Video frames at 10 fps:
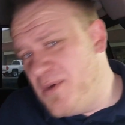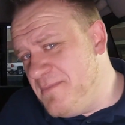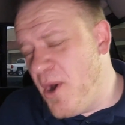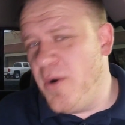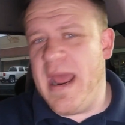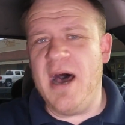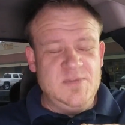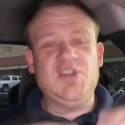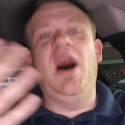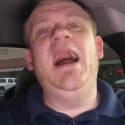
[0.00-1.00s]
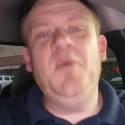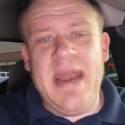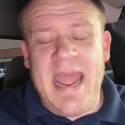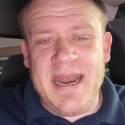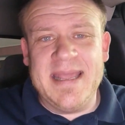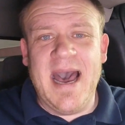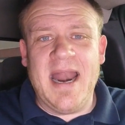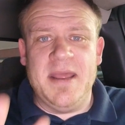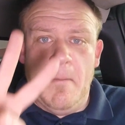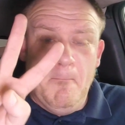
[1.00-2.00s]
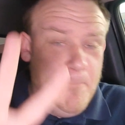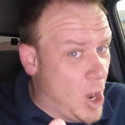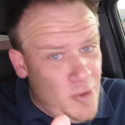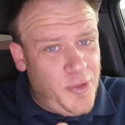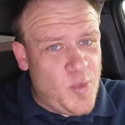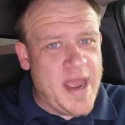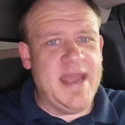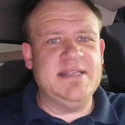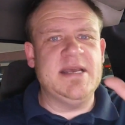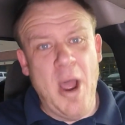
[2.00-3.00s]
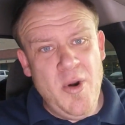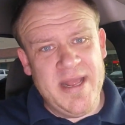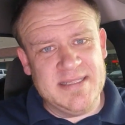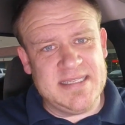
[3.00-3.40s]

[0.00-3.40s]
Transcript: it with the bone out, so I went ahead and got it both ways, bone-in